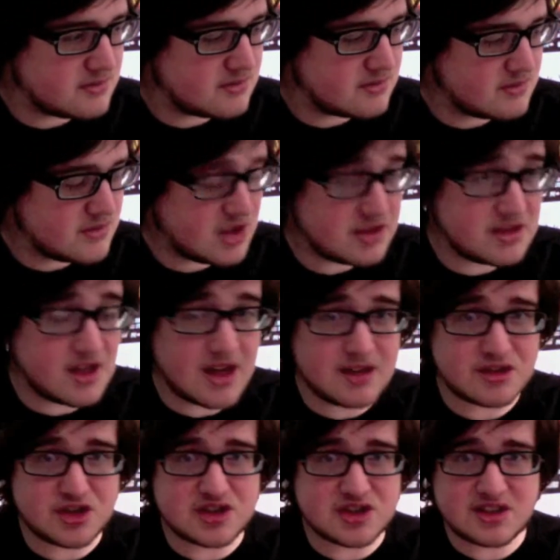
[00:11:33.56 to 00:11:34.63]
It's
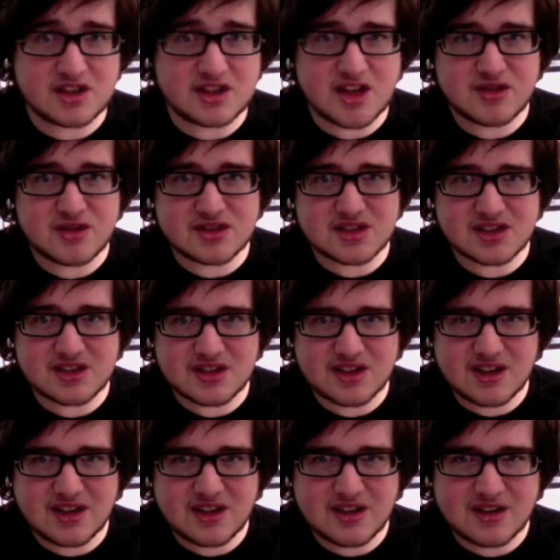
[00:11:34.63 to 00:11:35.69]
just
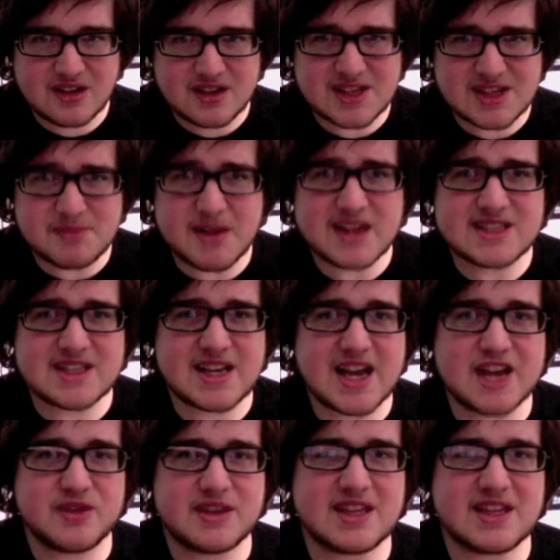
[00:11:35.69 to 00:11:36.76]
it's amazing how
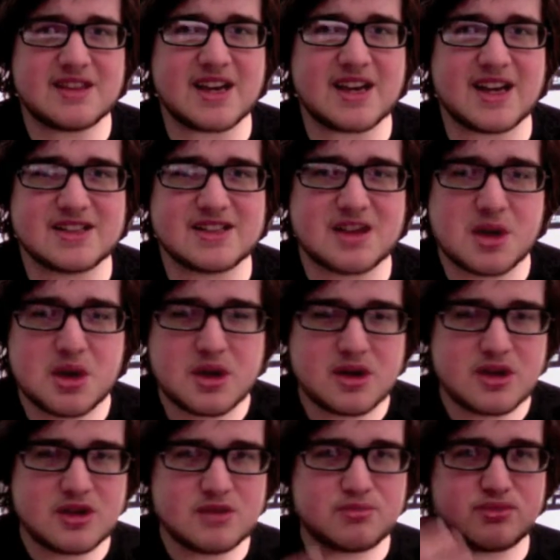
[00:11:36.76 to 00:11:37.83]
he did that
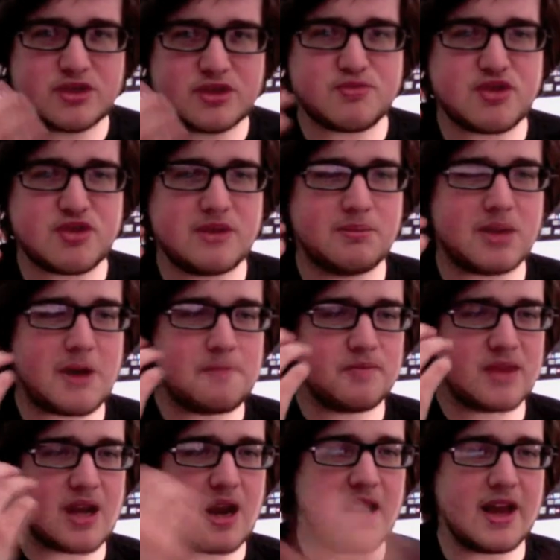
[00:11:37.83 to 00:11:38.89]
to bring back
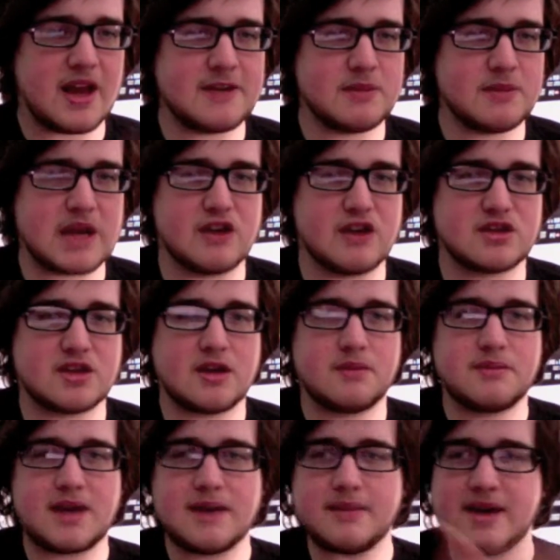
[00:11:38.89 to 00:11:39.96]
a lame character and
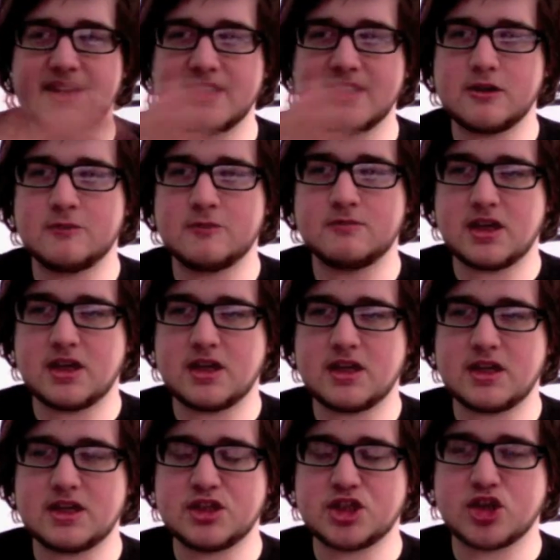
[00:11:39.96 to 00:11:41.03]
made it
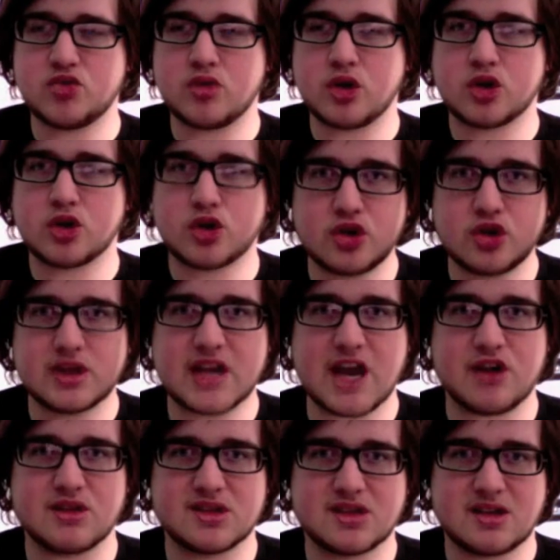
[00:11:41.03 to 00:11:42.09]
into a good
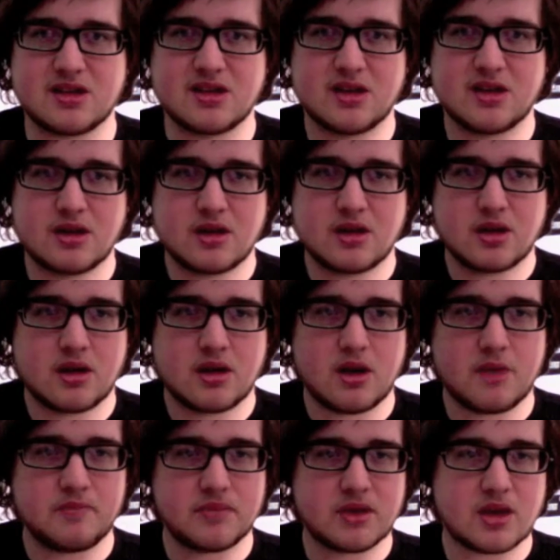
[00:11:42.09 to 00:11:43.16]
character.
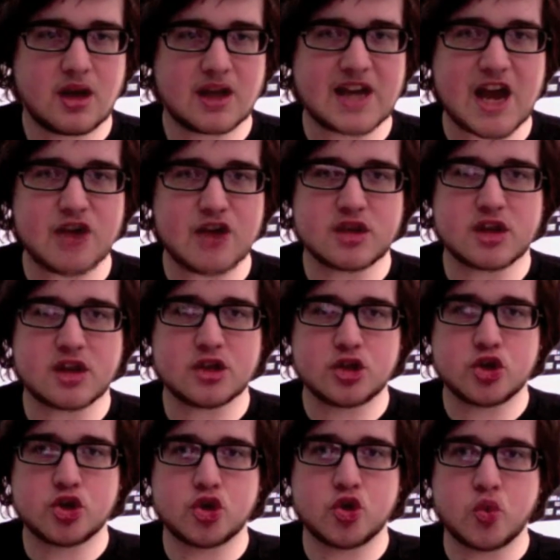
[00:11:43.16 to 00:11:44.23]
A character that
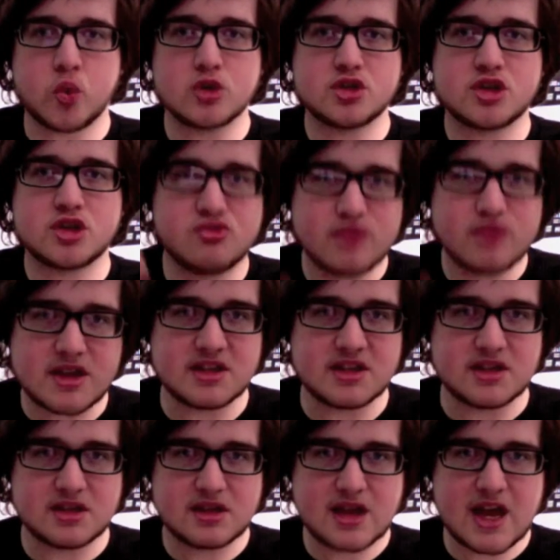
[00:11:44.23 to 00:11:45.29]
you want to read
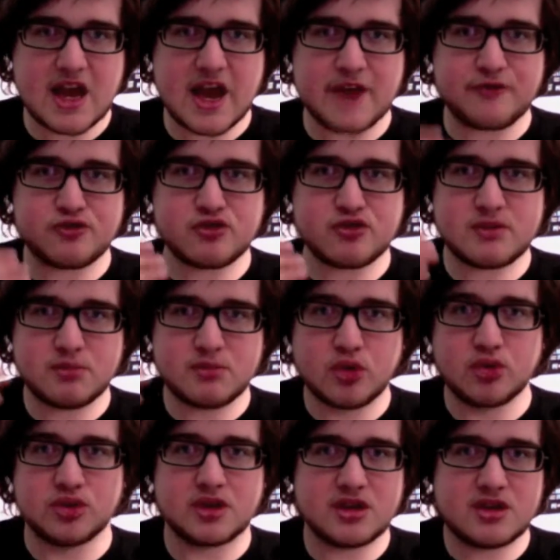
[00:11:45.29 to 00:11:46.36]
every
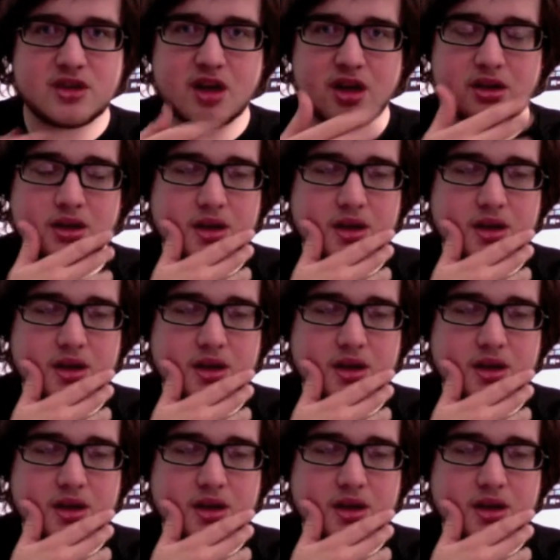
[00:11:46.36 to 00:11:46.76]
month, And